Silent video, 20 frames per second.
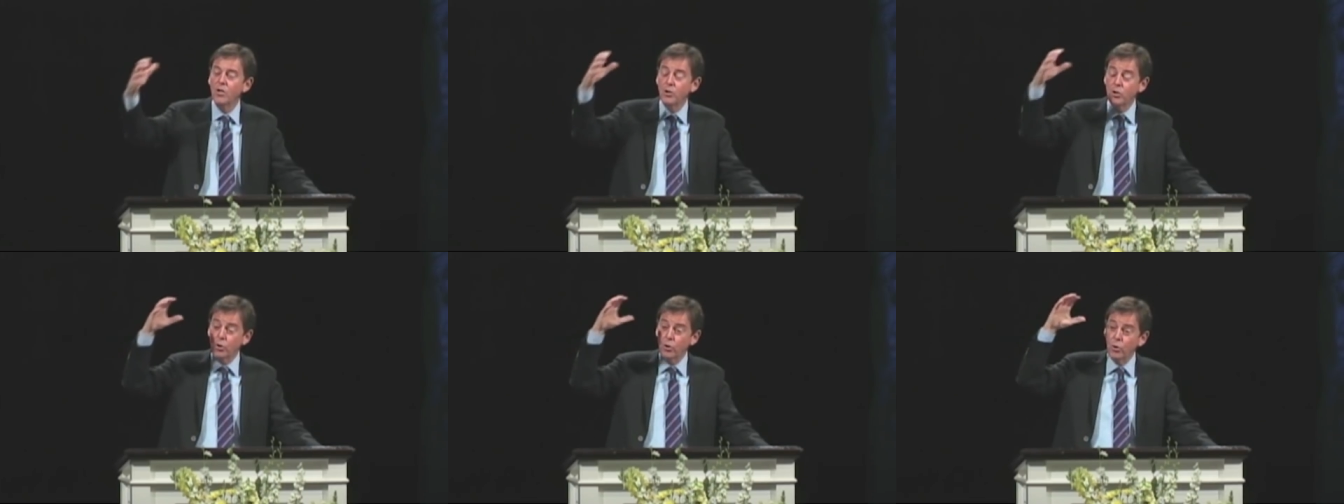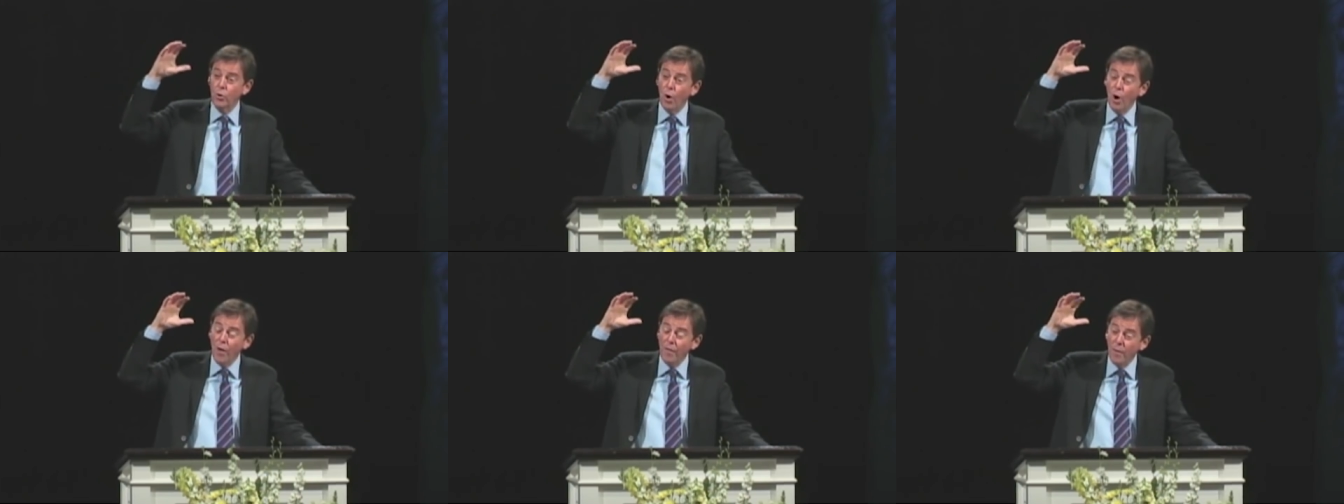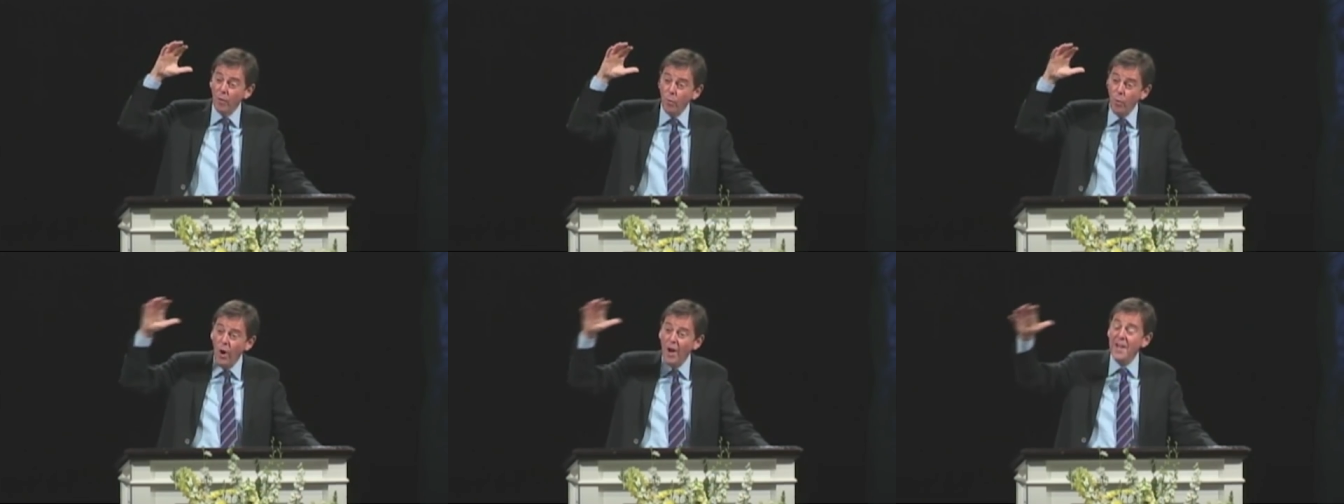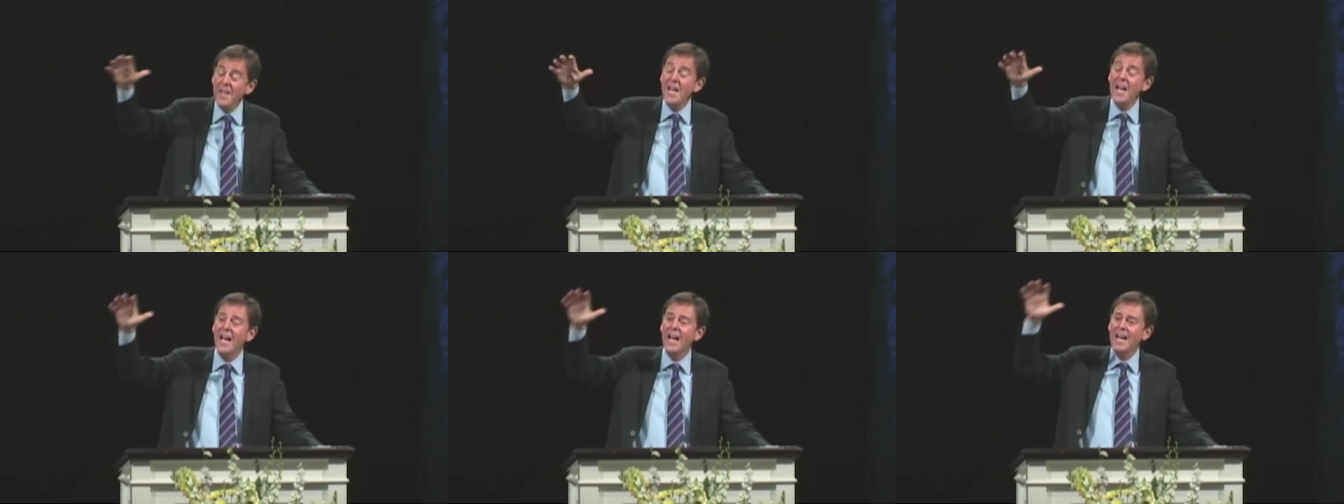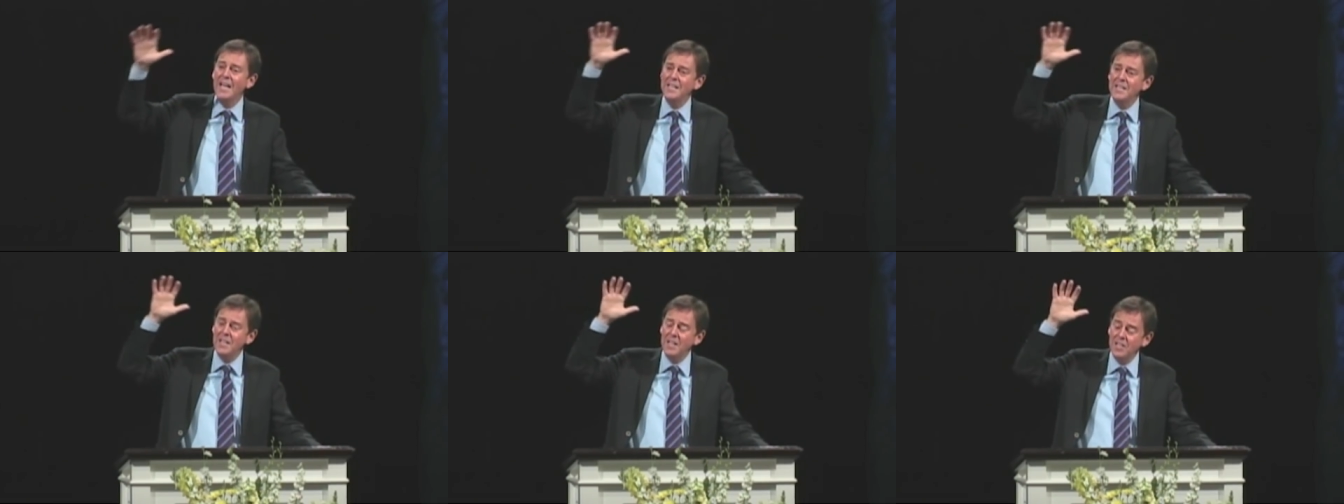to, on the one
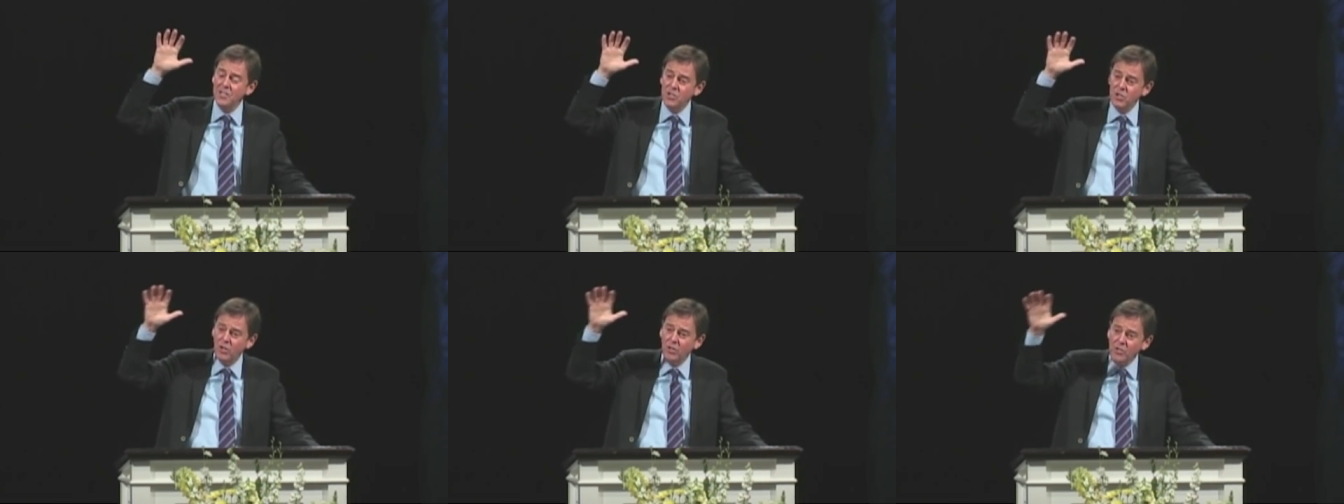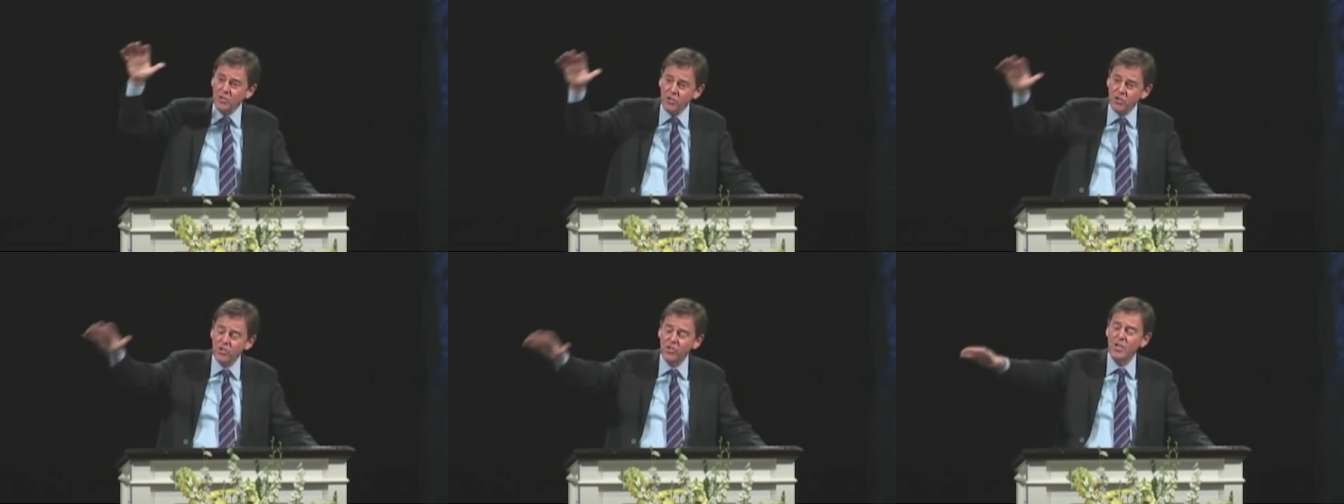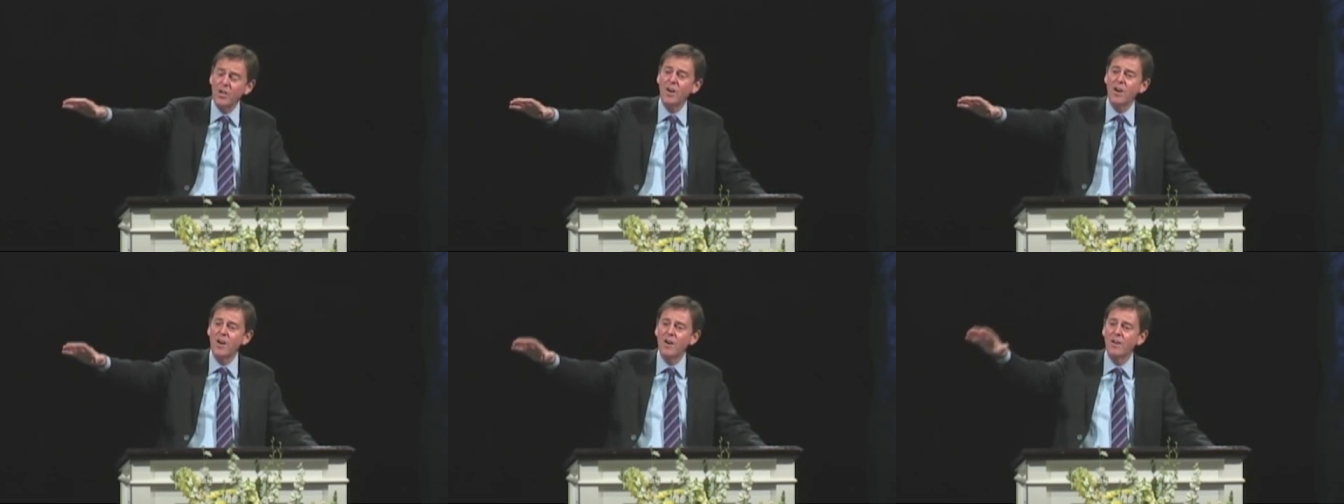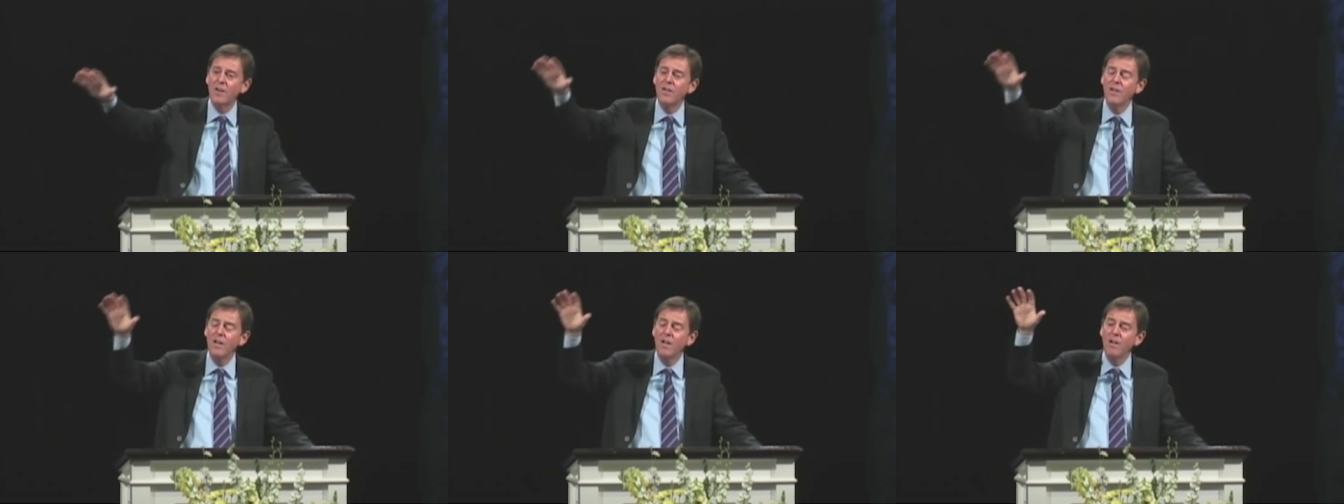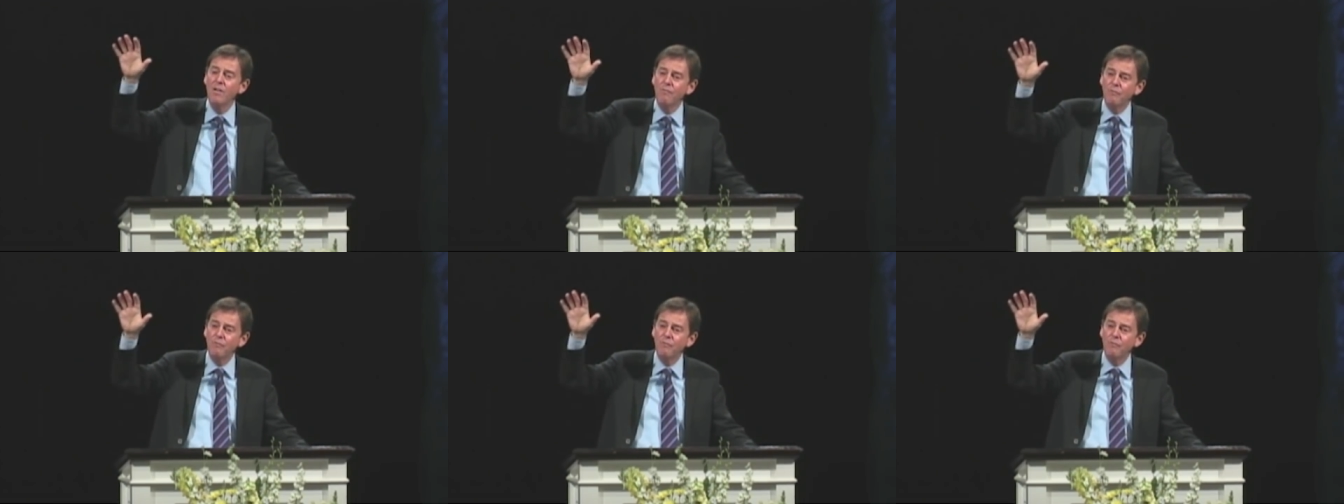hand, his concern